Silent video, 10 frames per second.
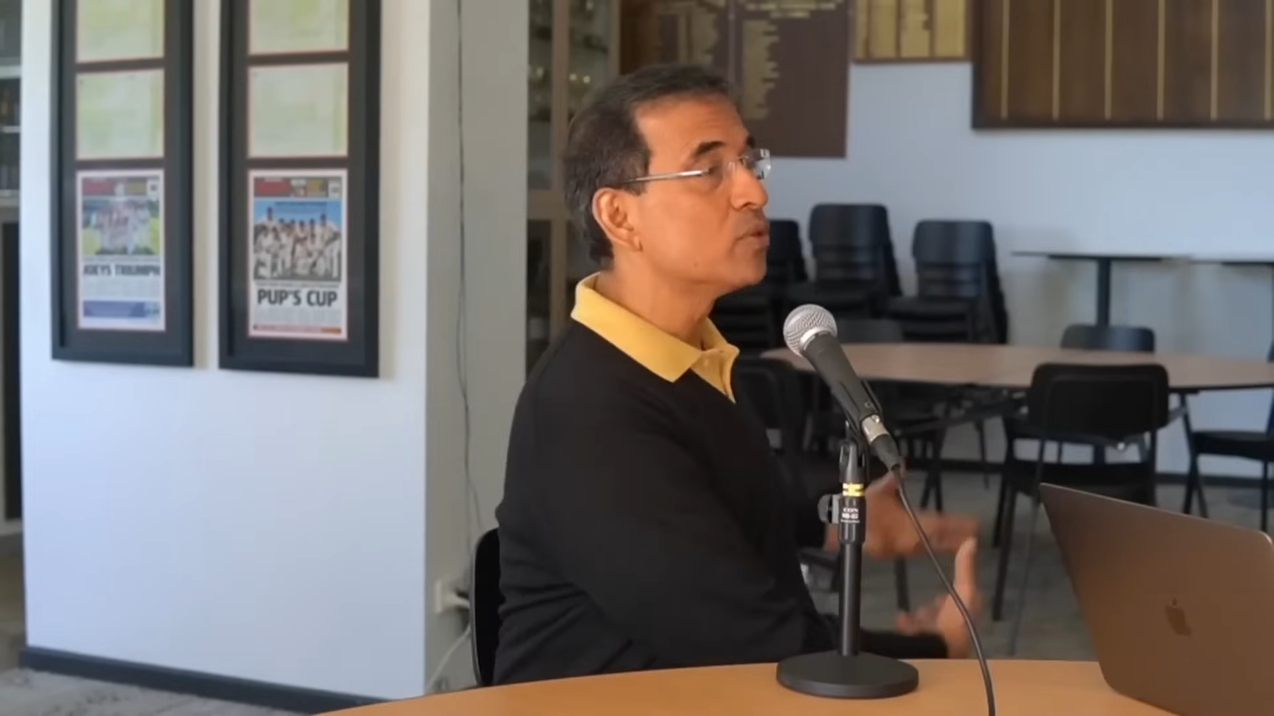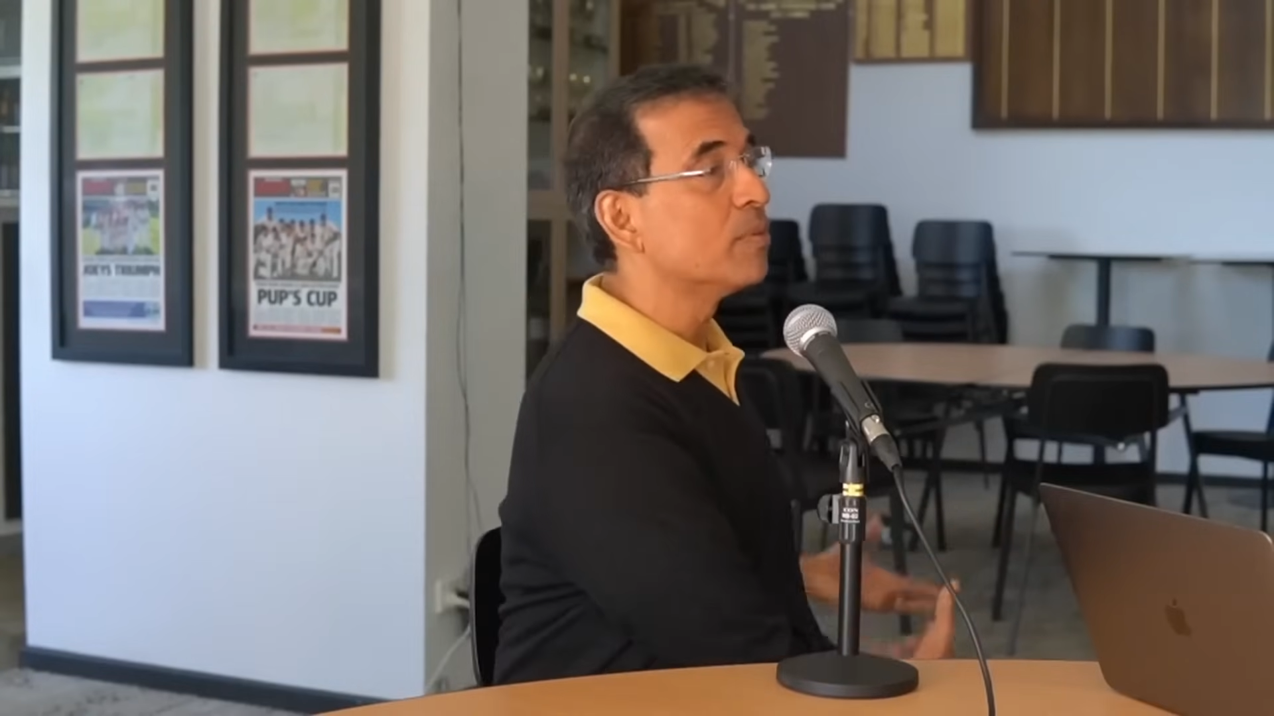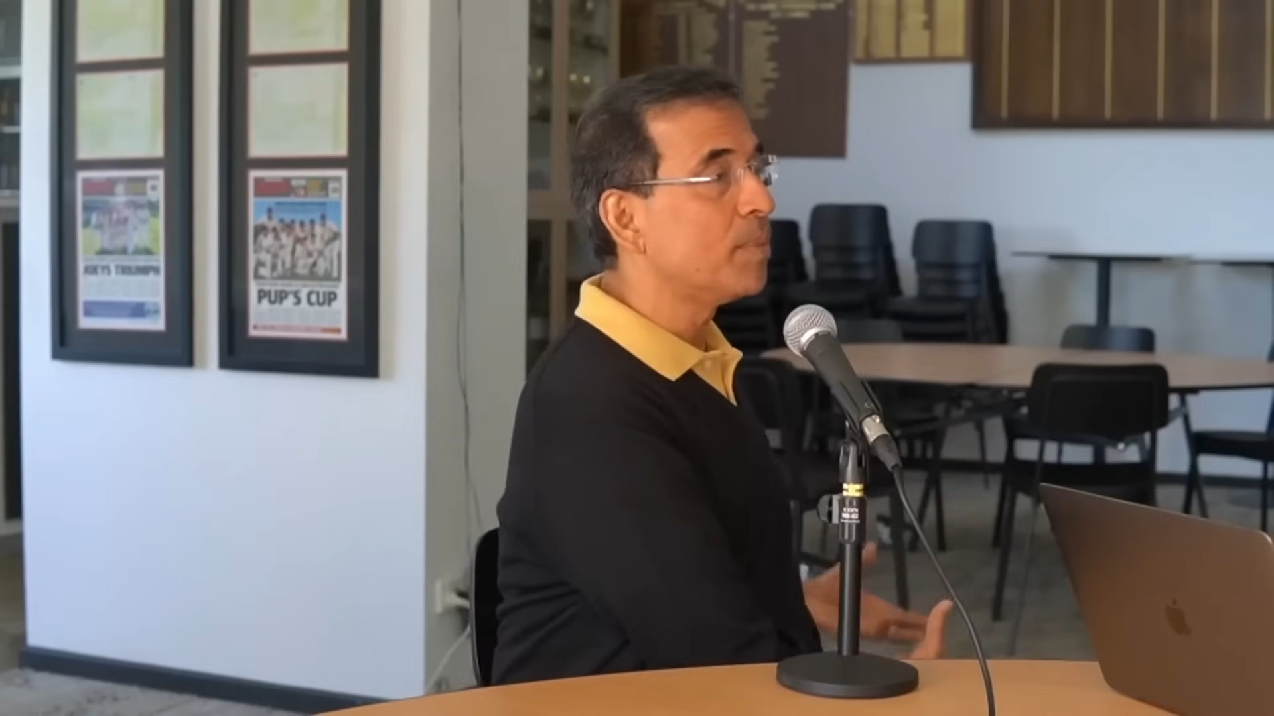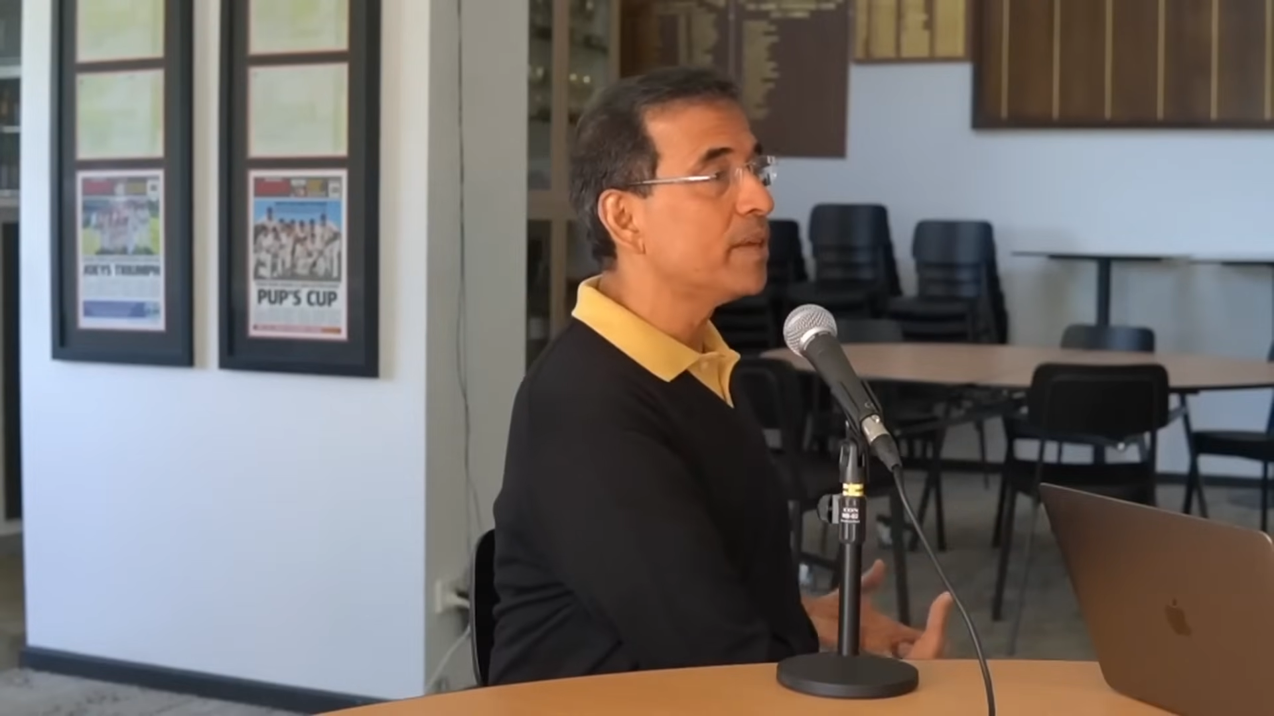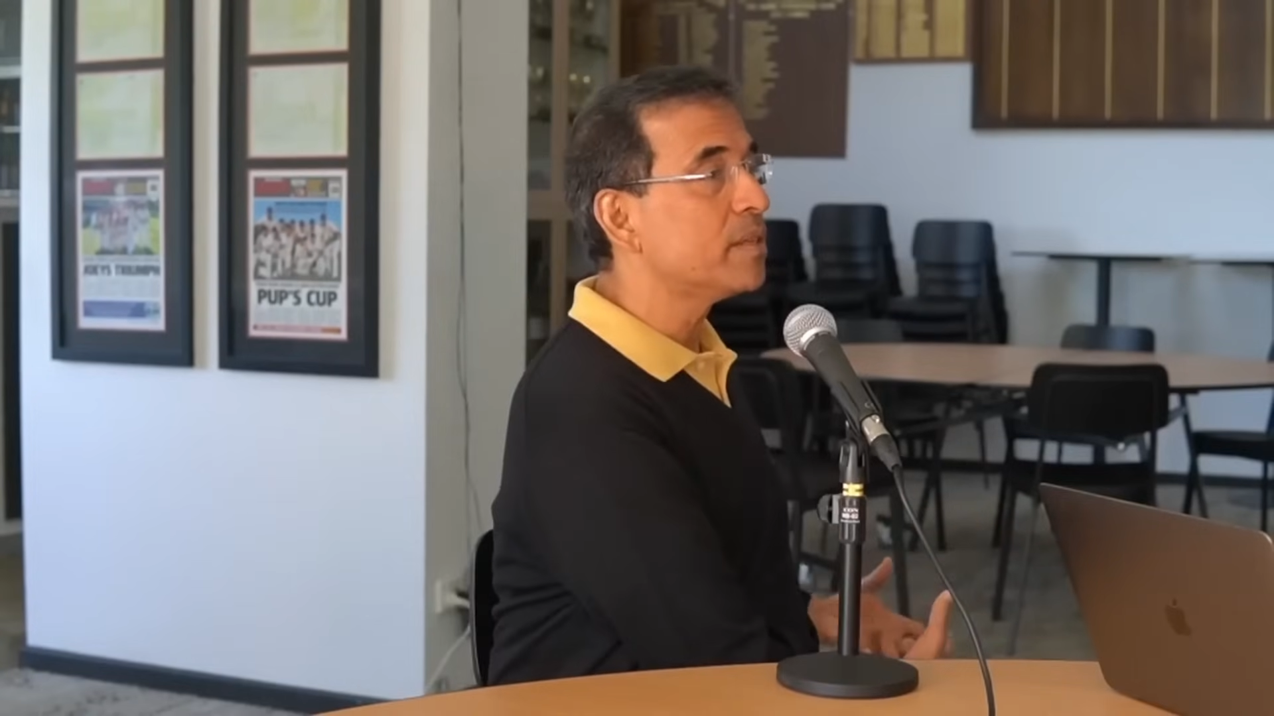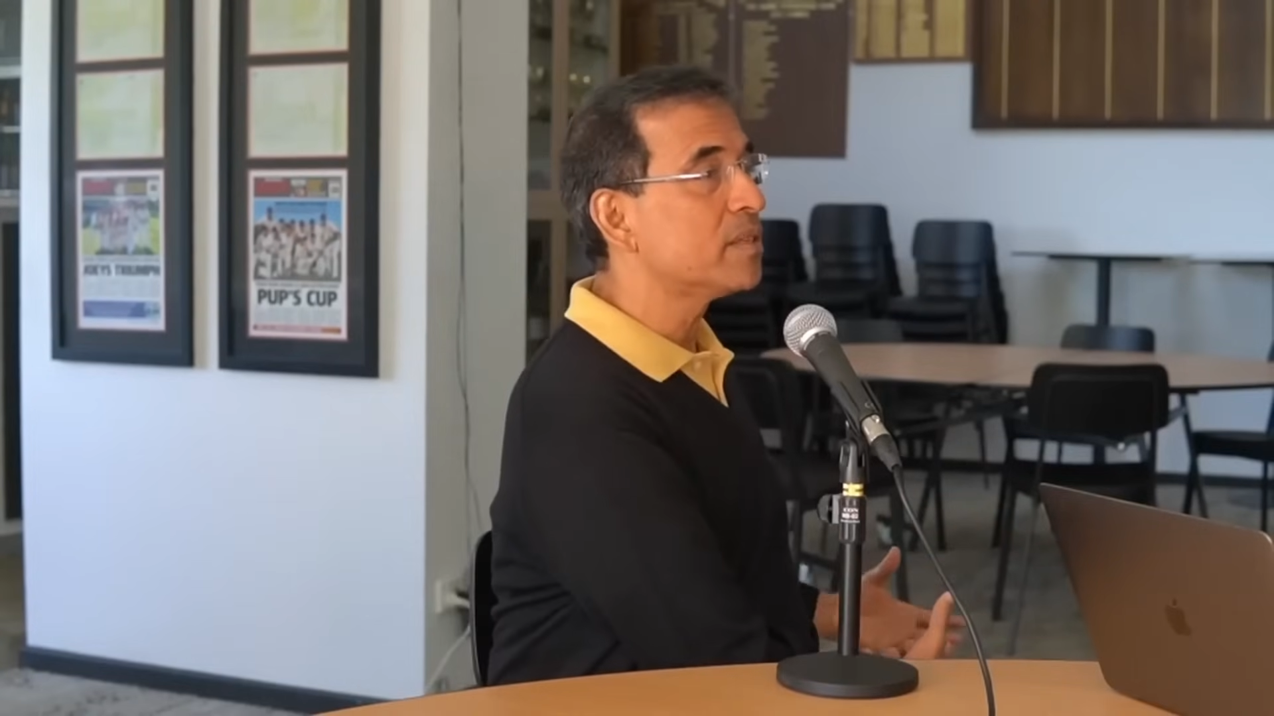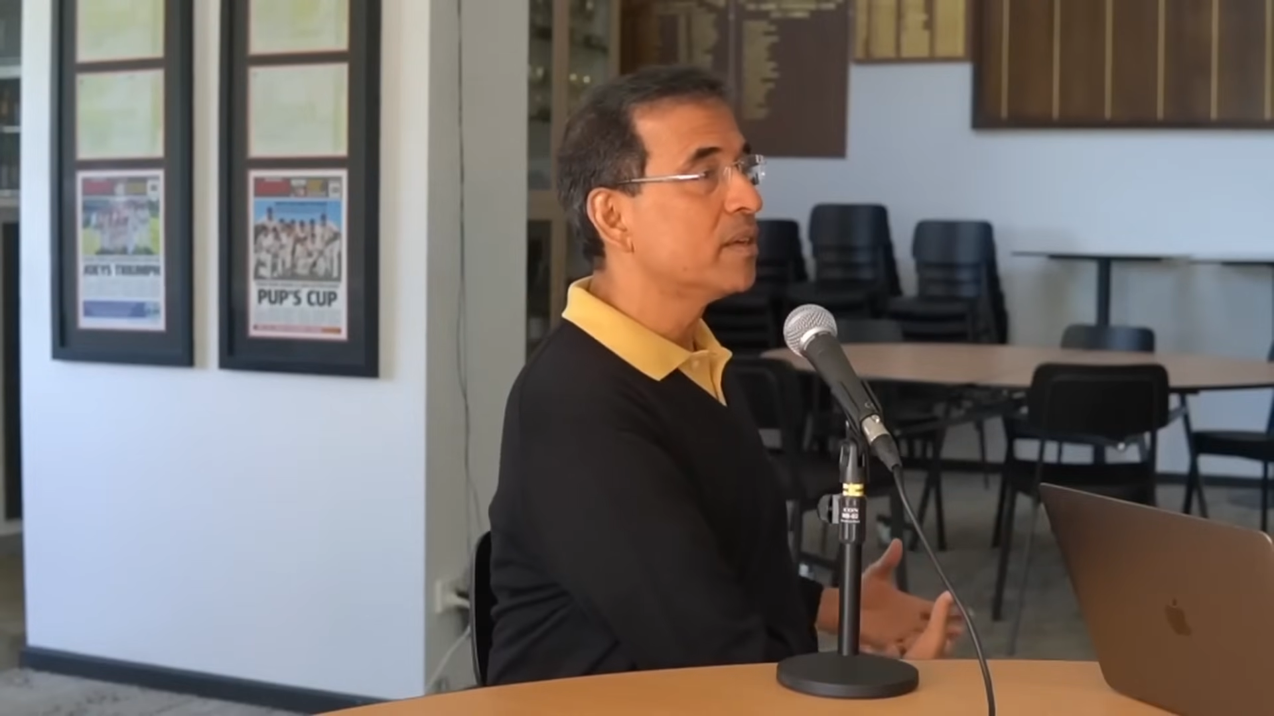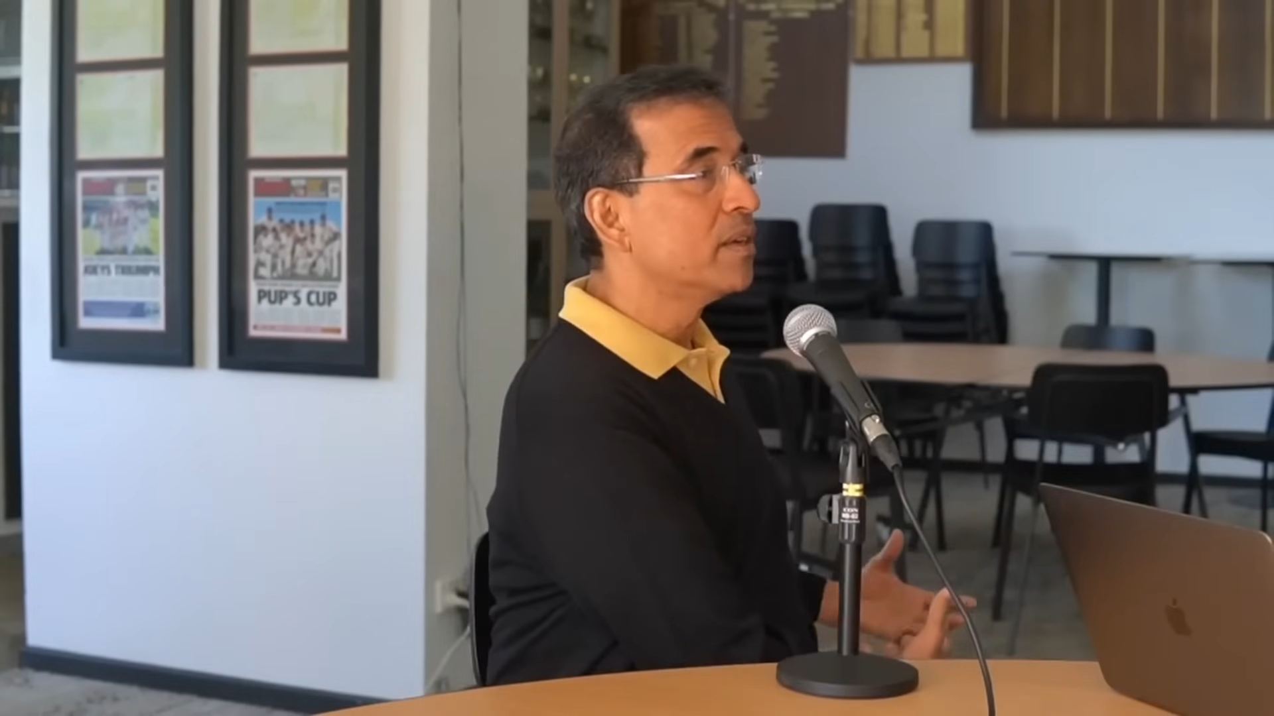the players